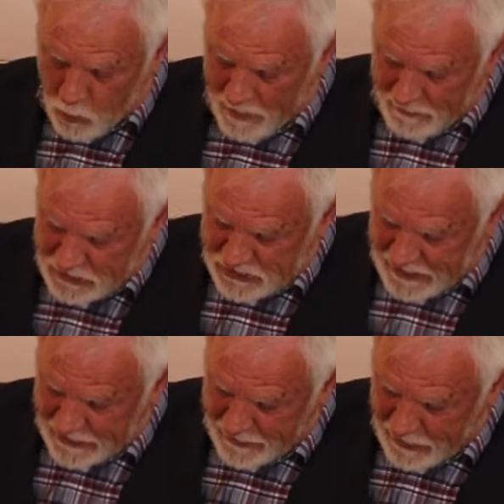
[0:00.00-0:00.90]
women
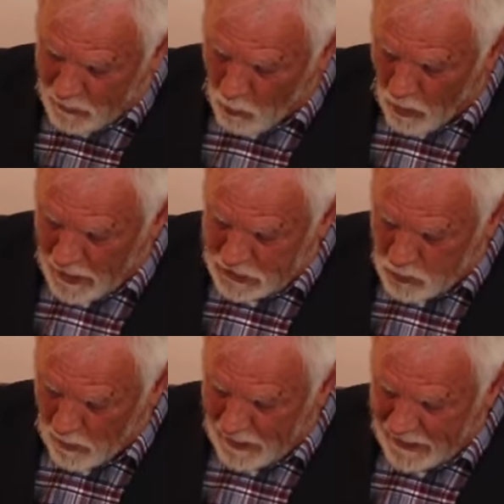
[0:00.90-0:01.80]
stand there and
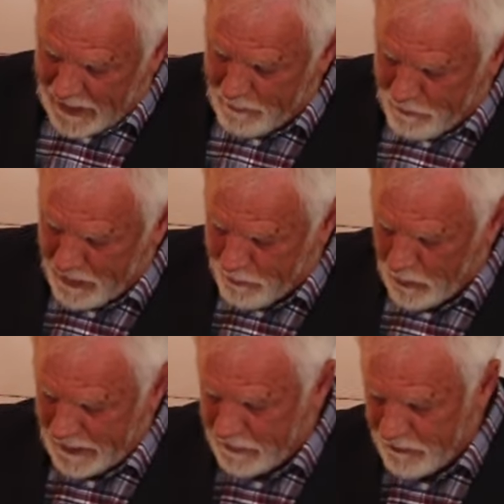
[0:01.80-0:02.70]
watch while he let
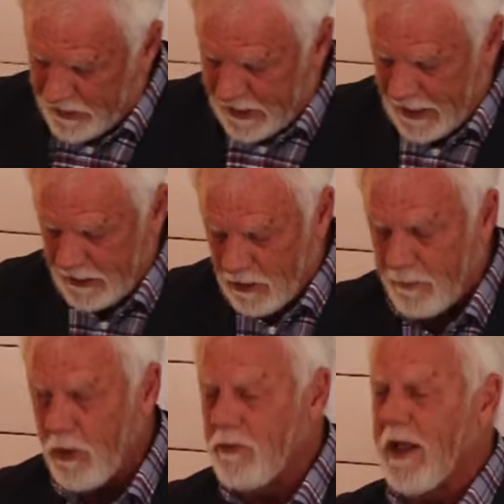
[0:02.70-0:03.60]
people into the
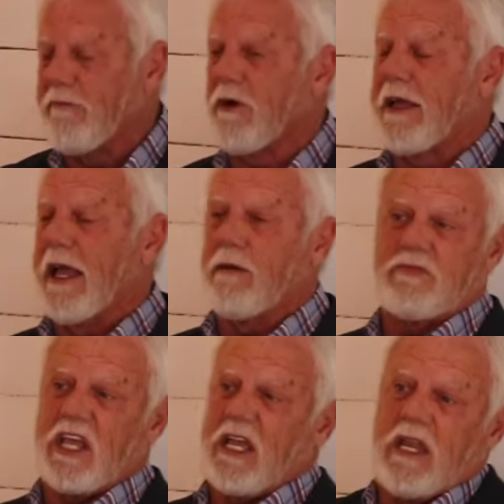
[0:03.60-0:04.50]
kingdom who never
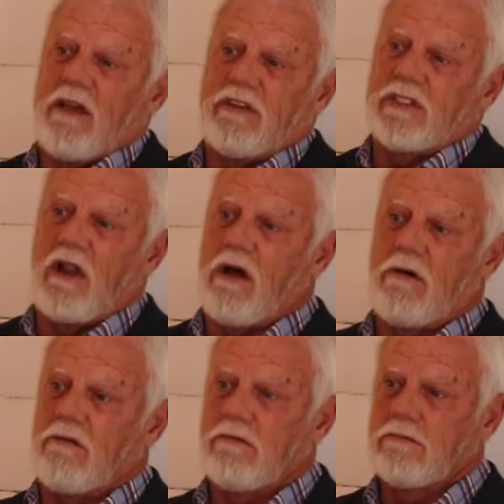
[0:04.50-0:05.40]
kept any of his
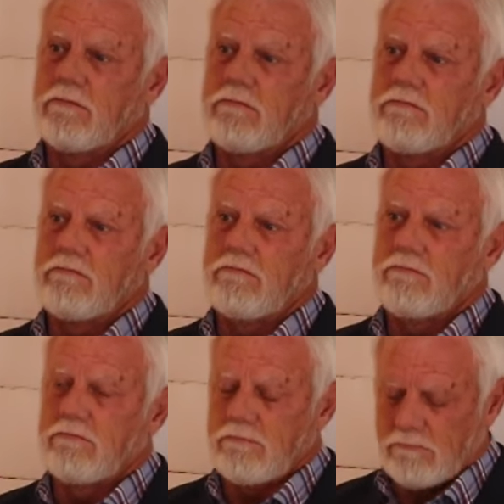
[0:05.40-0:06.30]
law?
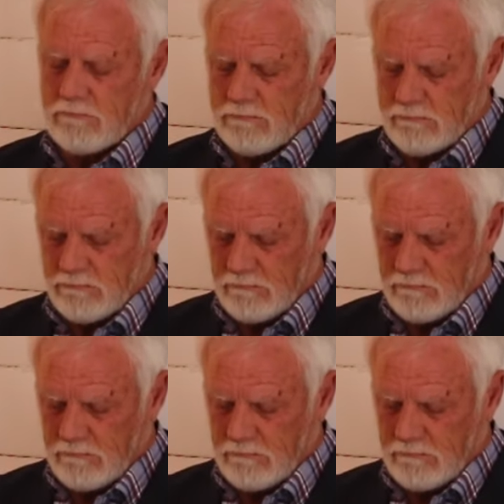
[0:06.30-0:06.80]
No, sir.